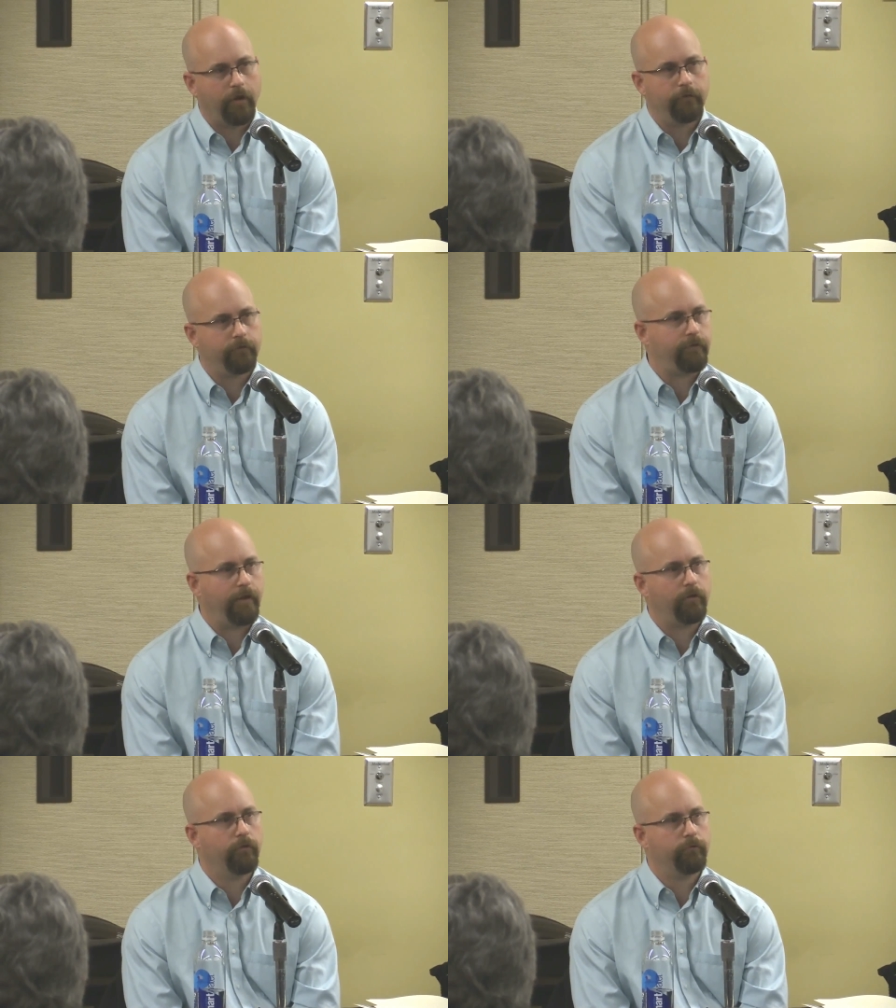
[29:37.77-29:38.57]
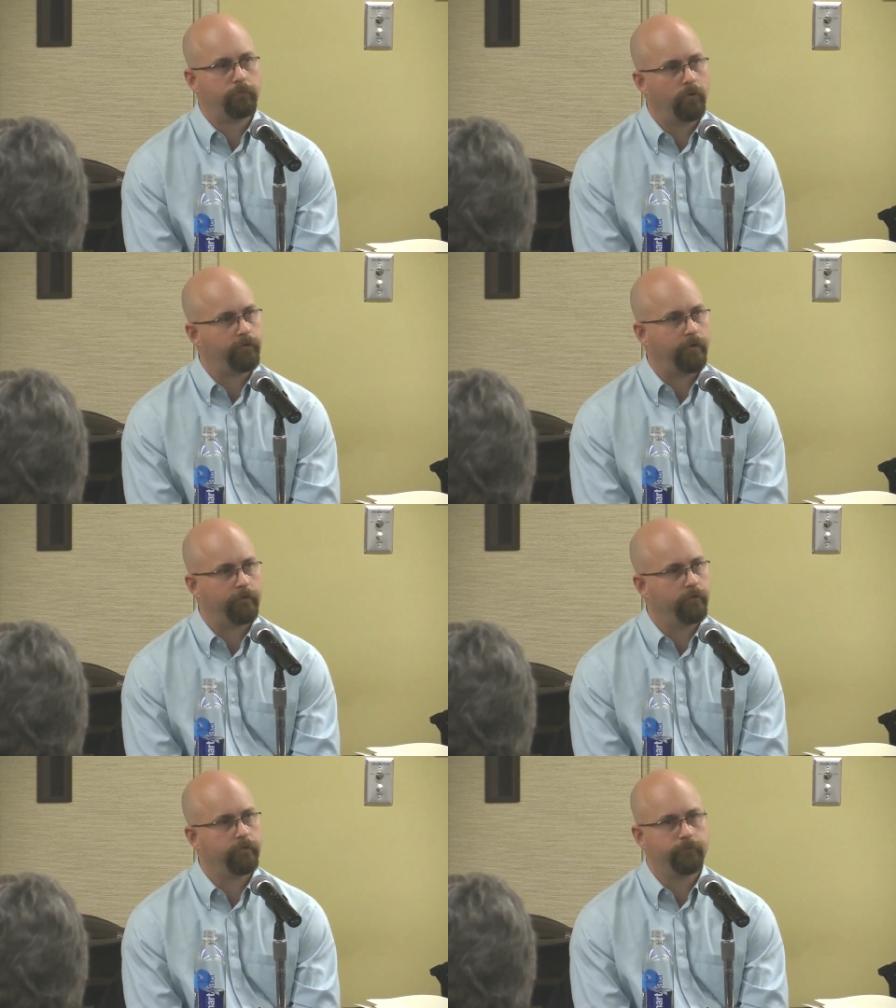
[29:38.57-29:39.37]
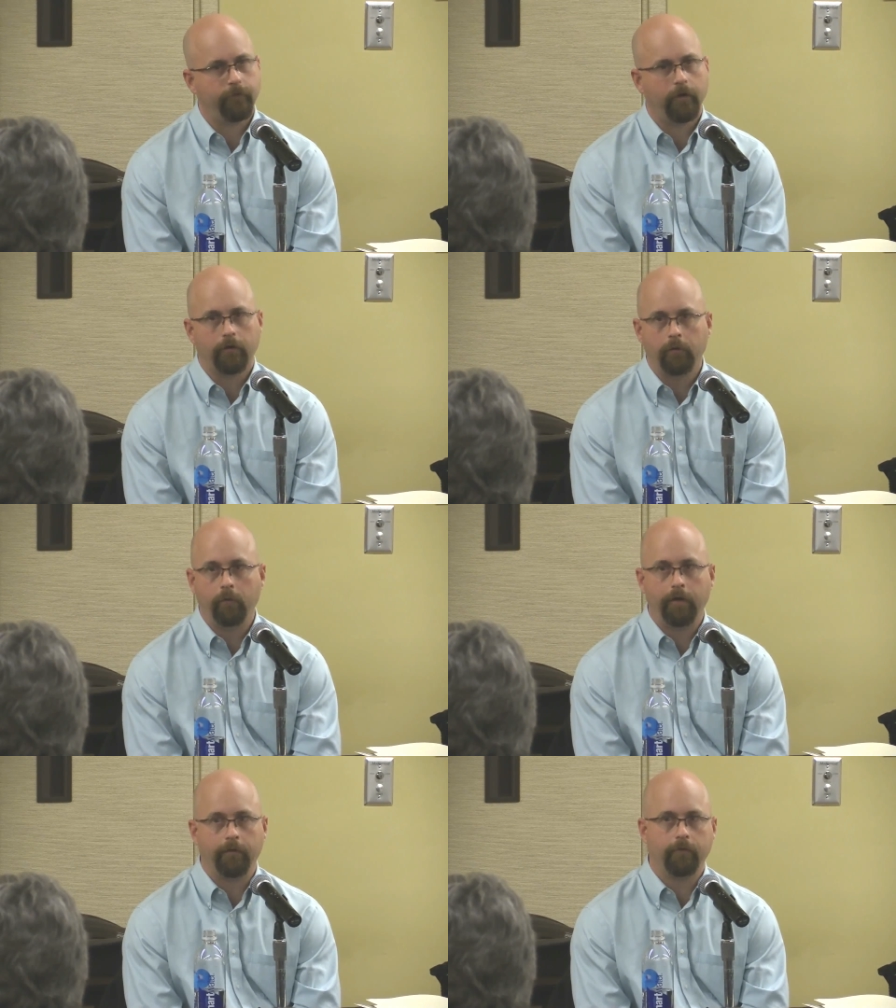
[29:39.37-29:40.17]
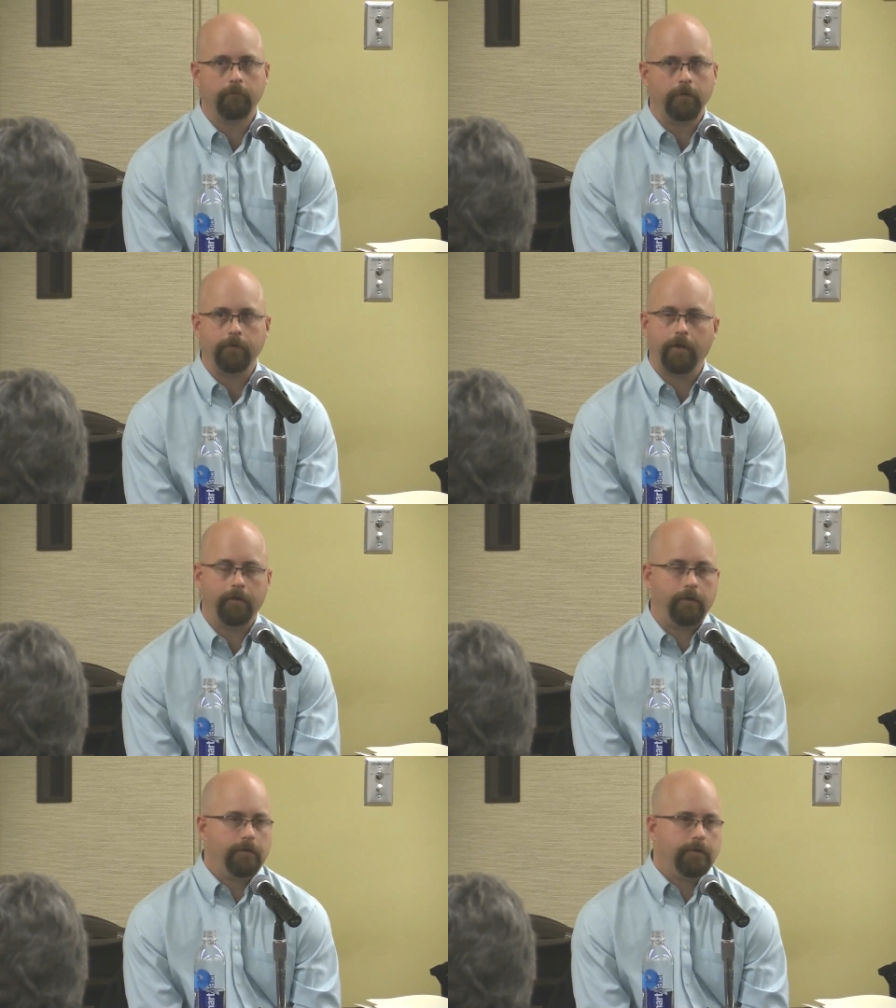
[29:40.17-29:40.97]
guns standing over protesters and firing away at them. I, I,